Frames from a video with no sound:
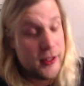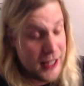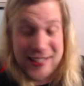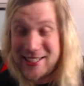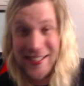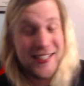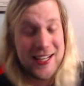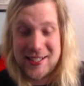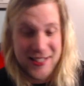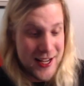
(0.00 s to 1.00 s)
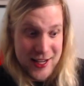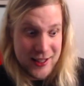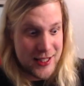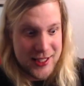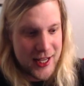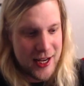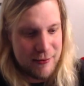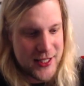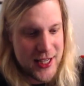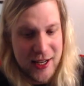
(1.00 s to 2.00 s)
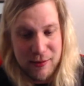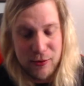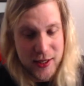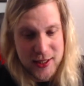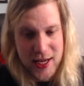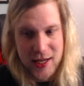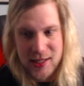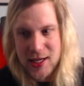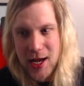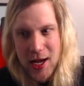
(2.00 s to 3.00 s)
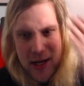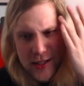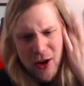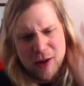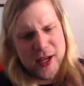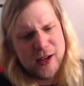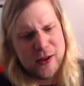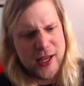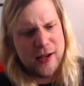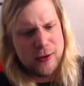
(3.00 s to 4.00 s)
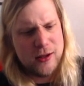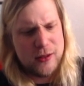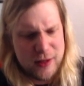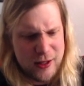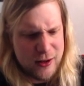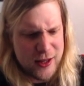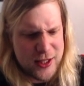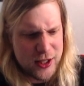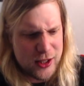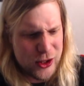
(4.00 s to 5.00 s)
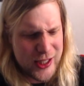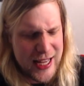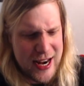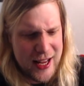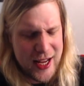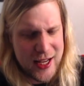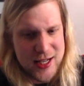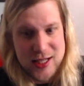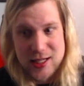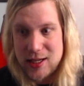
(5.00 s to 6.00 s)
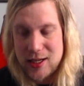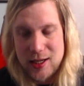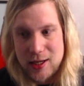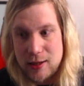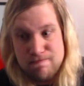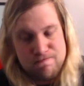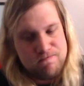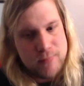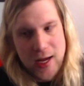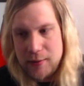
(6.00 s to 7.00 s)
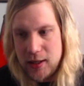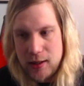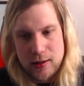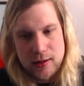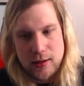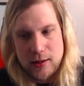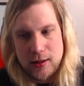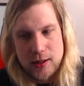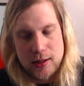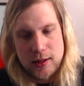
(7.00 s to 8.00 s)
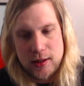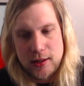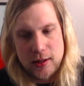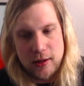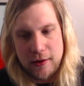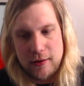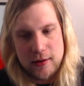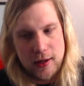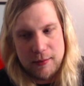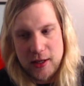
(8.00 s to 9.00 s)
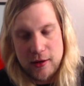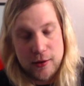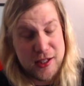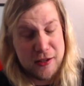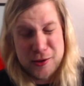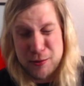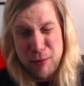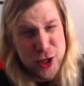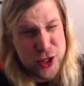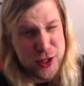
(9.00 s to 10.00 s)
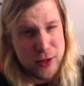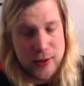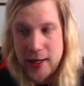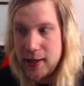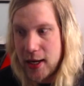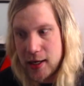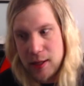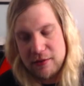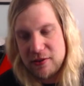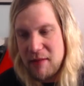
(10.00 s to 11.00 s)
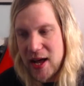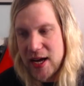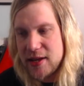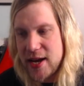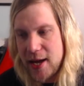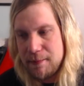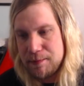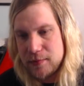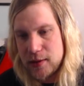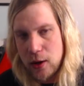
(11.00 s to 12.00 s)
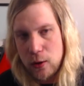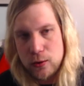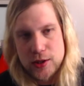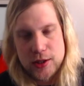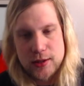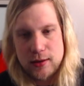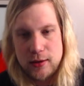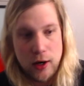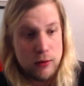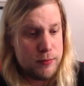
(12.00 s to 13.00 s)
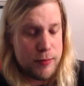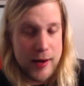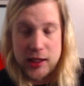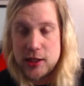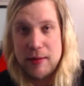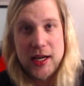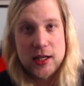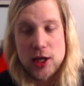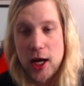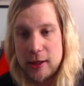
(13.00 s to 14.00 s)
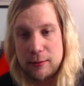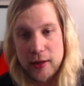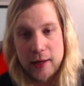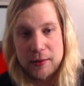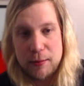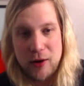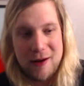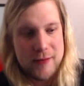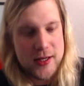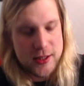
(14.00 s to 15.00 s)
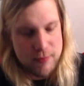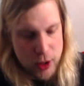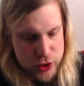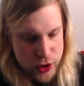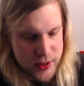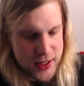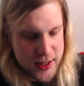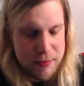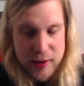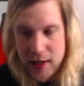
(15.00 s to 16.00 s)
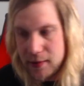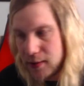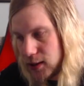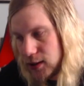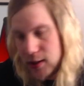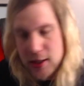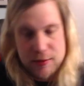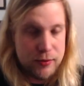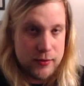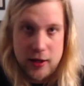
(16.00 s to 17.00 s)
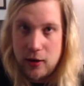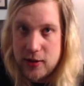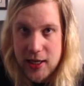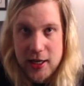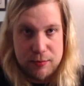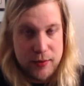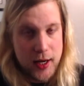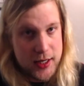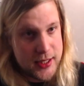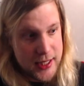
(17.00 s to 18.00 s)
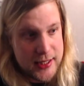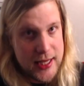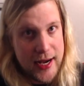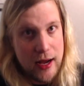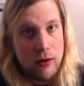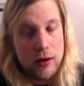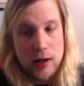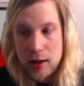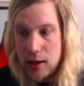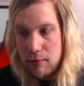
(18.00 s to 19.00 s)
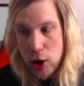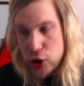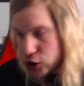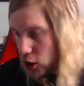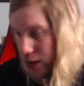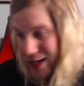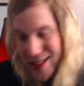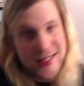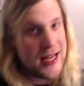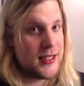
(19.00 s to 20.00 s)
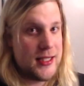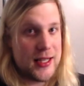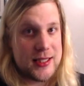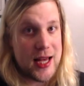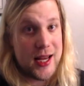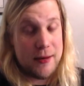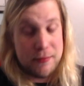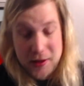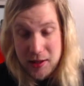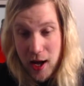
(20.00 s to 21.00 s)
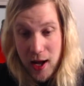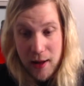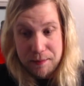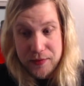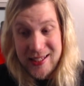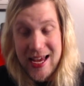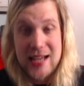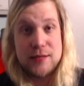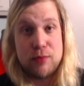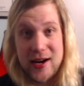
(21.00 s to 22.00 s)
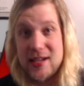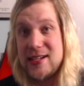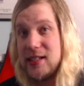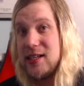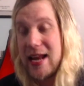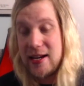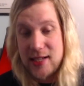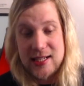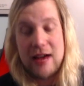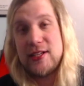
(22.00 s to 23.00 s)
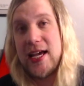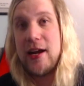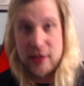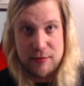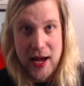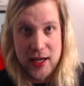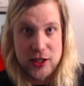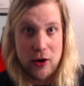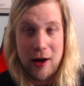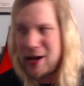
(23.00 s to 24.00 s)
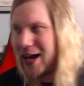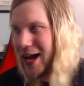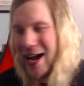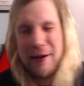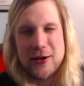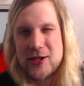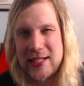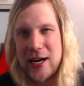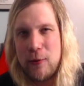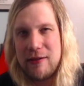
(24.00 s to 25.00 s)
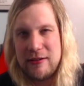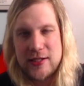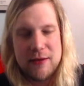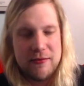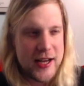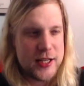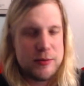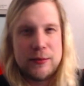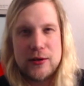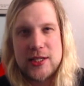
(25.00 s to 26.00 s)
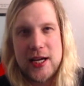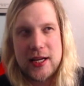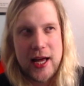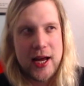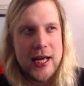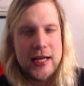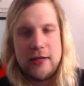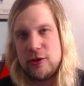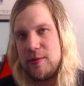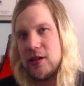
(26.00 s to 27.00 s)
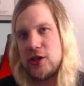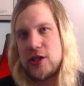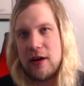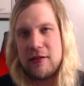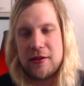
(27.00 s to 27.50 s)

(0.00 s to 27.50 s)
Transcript: That's that's that's the kind of mentality he brings. And so I'm like, okay, well, you know, they took a look at it and I mean, the, the I mean, I think it was Marchessault, right? Yeah, coming from behind the net goes, you know, making making his hockey play. But the problem is Martin Jones is in the paint. His, you know, he's got his uh, stick side out. so hits that stick side. Um, yes, Brendan Dillon does have his hand on his back, so I'm, I, I am understanding why some Vegas people are saying that he was being shoved.